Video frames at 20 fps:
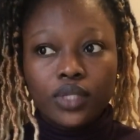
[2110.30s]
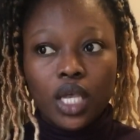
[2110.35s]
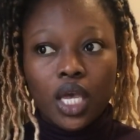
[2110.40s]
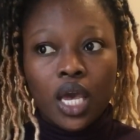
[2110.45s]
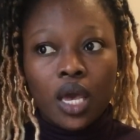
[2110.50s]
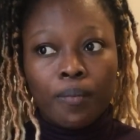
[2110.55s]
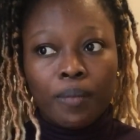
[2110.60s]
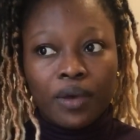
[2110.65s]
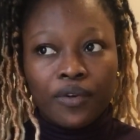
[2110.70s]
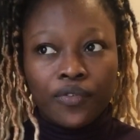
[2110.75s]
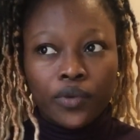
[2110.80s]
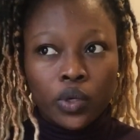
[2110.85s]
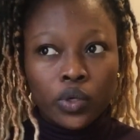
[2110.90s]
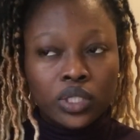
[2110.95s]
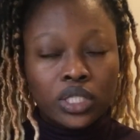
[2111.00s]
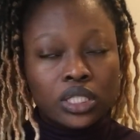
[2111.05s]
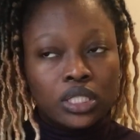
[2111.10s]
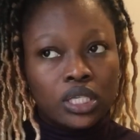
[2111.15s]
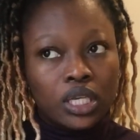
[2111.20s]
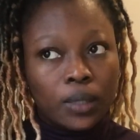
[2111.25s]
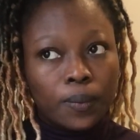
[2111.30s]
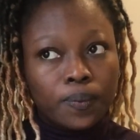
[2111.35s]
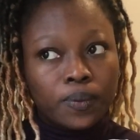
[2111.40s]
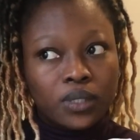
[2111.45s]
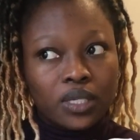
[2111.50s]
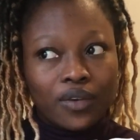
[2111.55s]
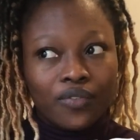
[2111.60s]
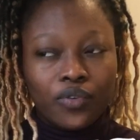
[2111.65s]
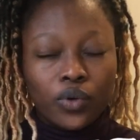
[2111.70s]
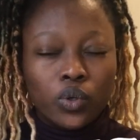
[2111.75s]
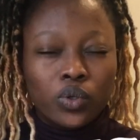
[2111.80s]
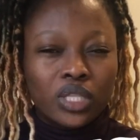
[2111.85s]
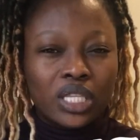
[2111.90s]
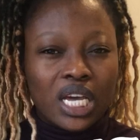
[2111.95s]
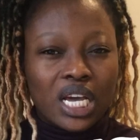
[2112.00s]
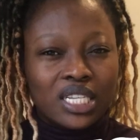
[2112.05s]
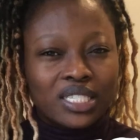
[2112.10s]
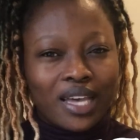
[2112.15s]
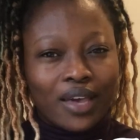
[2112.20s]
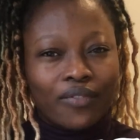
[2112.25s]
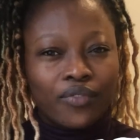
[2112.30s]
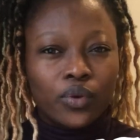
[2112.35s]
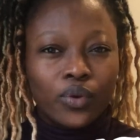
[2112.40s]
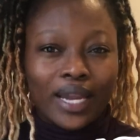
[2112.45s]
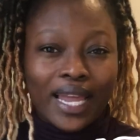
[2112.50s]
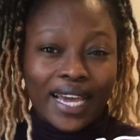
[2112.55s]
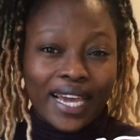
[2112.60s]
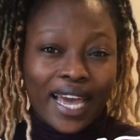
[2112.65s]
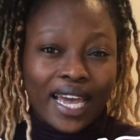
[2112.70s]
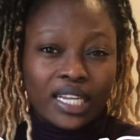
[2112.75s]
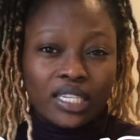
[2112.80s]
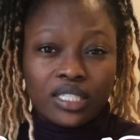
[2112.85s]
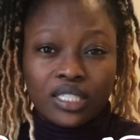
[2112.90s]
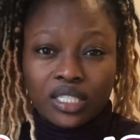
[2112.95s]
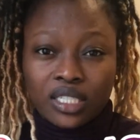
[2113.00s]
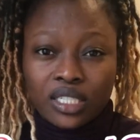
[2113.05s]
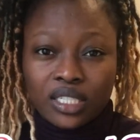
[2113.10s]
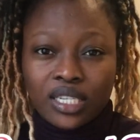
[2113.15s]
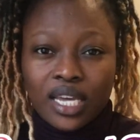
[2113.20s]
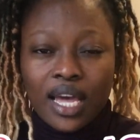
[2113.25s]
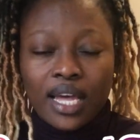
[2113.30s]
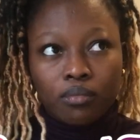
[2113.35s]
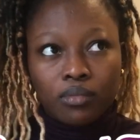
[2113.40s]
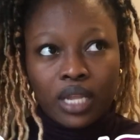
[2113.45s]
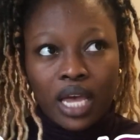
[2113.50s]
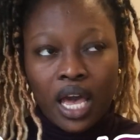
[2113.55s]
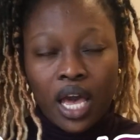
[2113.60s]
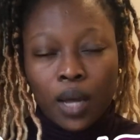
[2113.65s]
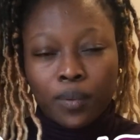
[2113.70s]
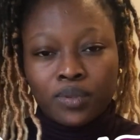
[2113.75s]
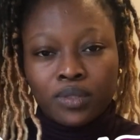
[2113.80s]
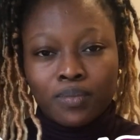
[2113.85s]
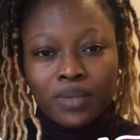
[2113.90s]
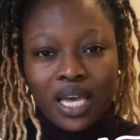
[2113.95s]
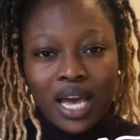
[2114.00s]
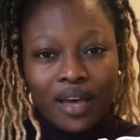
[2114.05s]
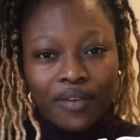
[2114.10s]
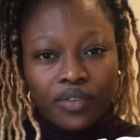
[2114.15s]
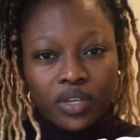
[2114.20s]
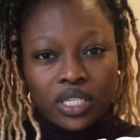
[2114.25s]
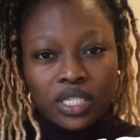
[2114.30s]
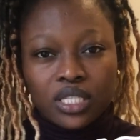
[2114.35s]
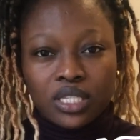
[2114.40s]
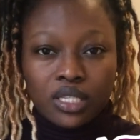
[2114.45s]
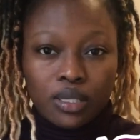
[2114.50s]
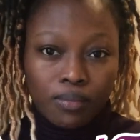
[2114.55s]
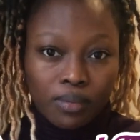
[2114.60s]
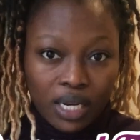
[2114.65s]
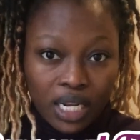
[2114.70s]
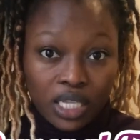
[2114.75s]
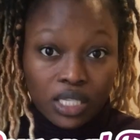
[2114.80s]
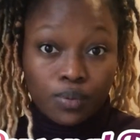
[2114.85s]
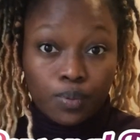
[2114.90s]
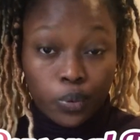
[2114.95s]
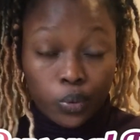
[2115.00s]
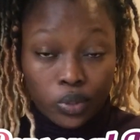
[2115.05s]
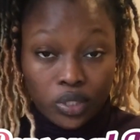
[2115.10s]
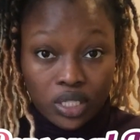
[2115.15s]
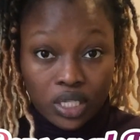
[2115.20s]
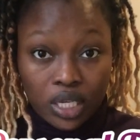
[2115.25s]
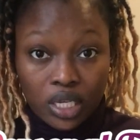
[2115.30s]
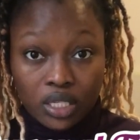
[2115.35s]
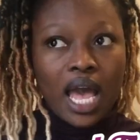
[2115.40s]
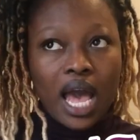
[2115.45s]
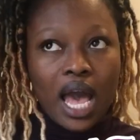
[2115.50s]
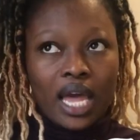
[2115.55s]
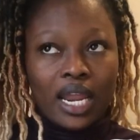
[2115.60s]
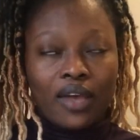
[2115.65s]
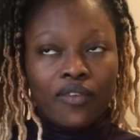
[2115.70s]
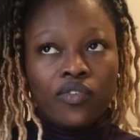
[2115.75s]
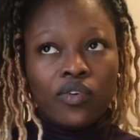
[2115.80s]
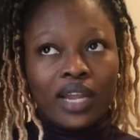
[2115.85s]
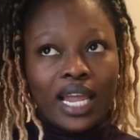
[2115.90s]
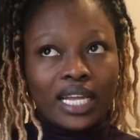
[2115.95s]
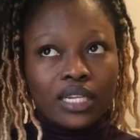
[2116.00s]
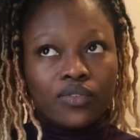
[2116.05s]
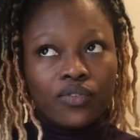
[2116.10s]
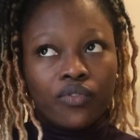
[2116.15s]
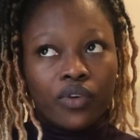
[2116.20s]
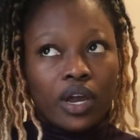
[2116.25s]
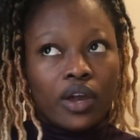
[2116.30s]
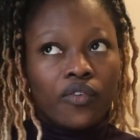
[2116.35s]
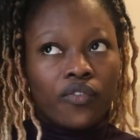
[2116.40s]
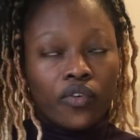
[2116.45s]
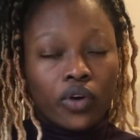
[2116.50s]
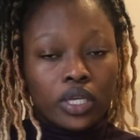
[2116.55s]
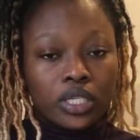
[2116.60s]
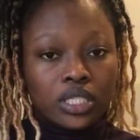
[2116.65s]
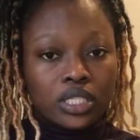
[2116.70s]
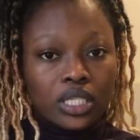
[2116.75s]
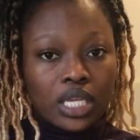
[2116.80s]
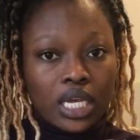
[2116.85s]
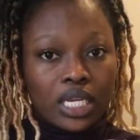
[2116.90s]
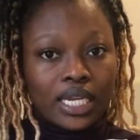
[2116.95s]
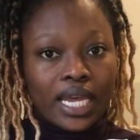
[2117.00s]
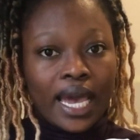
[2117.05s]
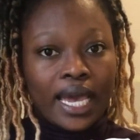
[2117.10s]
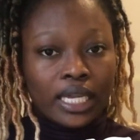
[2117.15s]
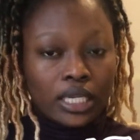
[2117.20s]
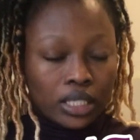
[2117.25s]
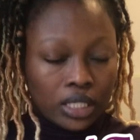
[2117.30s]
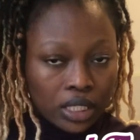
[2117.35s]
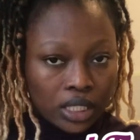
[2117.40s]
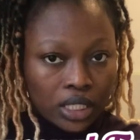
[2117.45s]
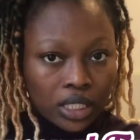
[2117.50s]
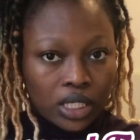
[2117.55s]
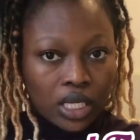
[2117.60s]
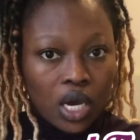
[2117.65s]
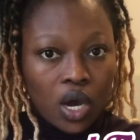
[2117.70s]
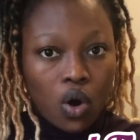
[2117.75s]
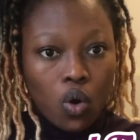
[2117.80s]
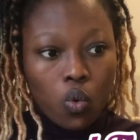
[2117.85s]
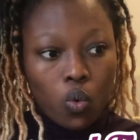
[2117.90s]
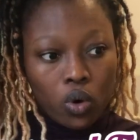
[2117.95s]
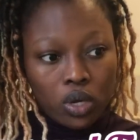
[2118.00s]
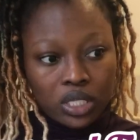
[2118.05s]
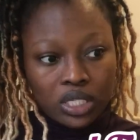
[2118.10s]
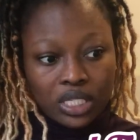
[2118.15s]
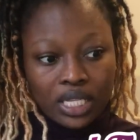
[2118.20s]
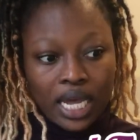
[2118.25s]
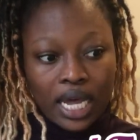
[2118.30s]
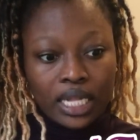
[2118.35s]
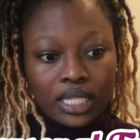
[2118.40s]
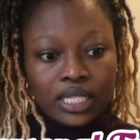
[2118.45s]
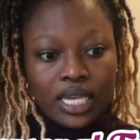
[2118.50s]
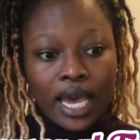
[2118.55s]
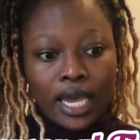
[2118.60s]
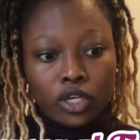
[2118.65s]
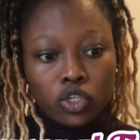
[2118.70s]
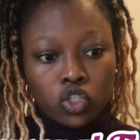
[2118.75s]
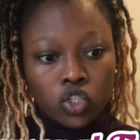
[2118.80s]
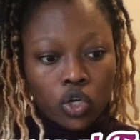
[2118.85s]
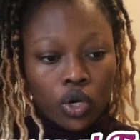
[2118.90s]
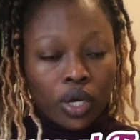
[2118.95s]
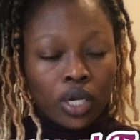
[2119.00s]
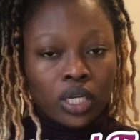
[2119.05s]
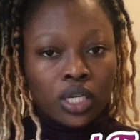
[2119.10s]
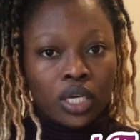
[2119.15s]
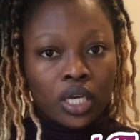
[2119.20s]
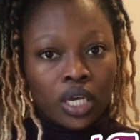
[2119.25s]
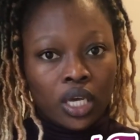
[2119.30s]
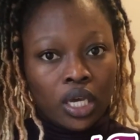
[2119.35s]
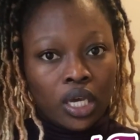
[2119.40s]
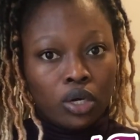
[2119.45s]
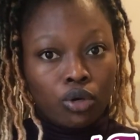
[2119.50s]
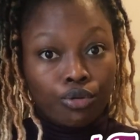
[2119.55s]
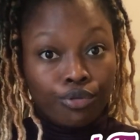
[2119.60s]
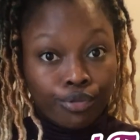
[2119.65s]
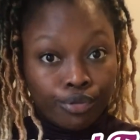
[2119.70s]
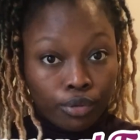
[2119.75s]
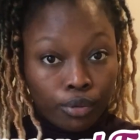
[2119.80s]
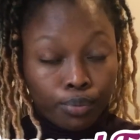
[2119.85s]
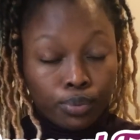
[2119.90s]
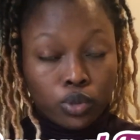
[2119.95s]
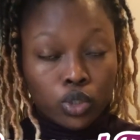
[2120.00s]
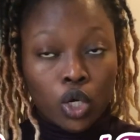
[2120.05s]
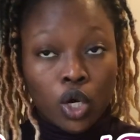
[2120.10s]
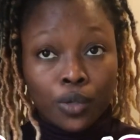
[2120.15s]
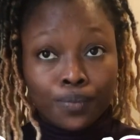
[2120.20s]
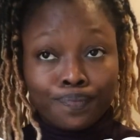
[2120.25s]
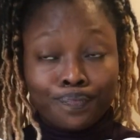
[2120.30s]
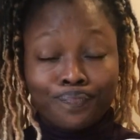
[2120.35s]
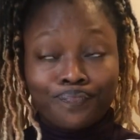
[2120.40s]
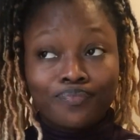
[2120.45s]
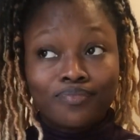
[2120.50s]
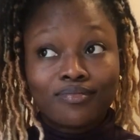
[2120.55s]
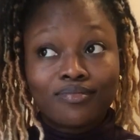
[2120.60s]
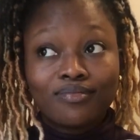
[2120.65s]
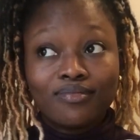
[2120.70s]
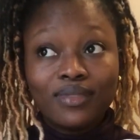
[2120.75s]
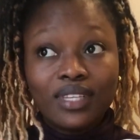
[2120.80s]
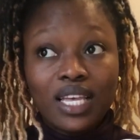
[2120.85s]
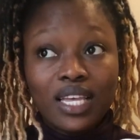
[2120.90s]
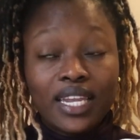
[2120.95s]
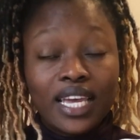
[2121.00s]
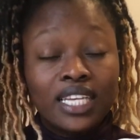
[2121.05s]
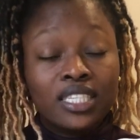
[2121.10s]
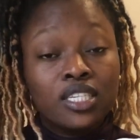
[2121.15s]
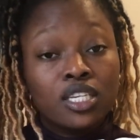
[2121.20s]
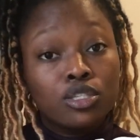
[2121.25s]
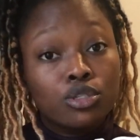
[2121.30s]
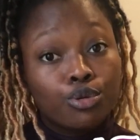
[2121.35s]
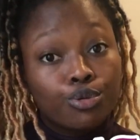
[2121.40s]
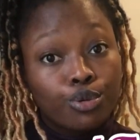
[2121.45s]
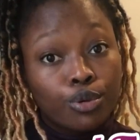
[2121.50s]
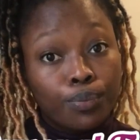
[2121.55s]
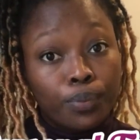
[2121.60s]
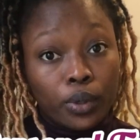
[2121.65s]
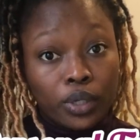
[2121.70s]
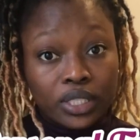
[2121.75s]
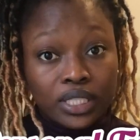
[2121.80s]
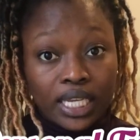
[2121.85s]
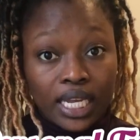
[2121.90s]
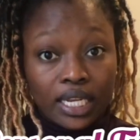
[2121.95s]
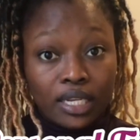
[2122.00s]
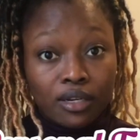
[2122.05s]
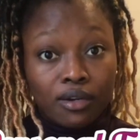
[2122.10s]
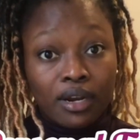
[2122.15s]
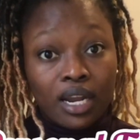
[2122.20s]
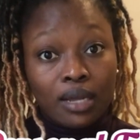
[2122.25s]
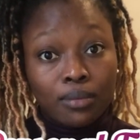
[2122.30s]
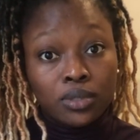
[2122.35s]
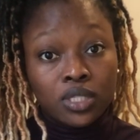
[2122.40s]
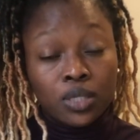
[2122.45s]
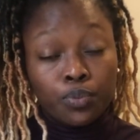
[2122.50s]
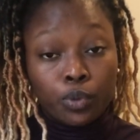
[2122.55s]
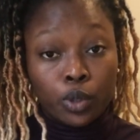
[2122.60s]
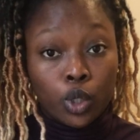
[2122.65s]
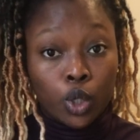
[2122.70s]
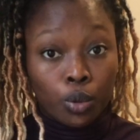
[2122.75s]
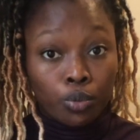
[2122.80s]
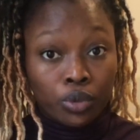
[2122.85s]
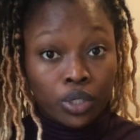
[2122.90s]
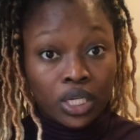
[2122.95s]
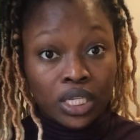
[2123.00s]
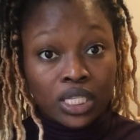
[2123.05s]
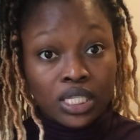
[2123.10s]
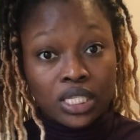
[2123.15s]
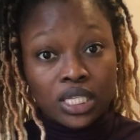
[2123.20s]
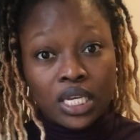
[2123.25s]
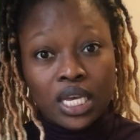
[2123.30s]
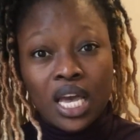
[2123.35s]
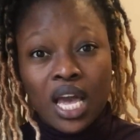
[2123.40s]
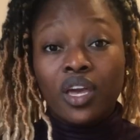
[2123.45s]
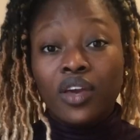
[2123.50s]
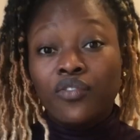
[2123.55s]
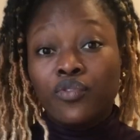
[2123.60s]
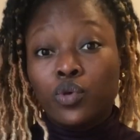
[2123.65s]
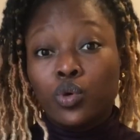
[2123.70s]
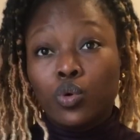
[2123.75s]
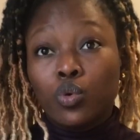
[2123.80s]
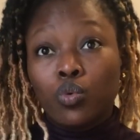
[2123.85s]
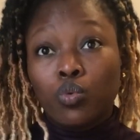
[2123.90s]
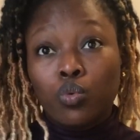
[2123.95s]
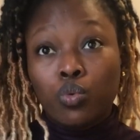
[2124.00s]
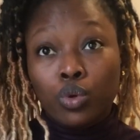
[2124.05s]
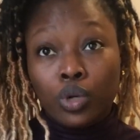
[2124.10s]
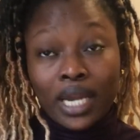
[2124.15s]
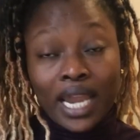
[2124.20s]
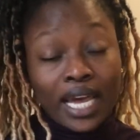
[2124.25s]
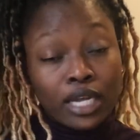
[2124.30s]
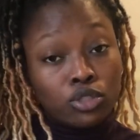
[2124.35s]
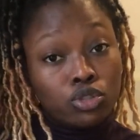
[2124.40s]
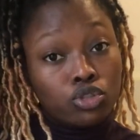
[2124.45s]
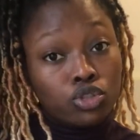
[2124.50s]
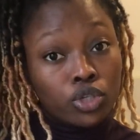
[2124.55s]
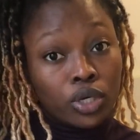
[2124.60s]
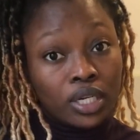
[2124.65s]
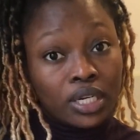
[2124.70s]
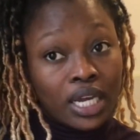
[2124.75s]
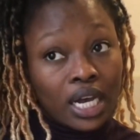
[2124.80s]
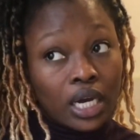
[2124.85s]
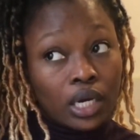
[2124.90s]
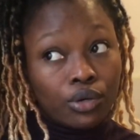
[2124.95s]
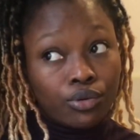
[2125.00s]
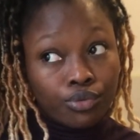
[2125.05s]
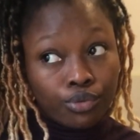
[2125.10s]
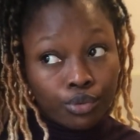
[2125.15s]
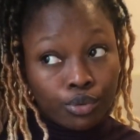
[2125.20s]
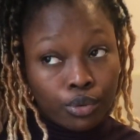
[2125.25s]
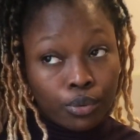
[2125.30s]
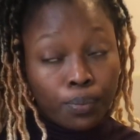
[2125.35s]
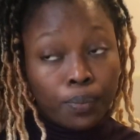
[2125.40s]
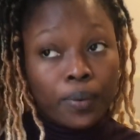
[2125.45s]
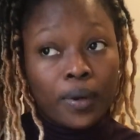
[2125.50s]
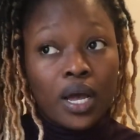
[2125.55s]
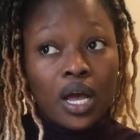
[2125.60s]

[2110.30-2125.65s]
a few tips, a few things I feel like I did that helped me have a seamless process. And I feel like the very first thing that I did was that I joined a group. So there's this group on Telegram, CP Community. If you would like to join that group,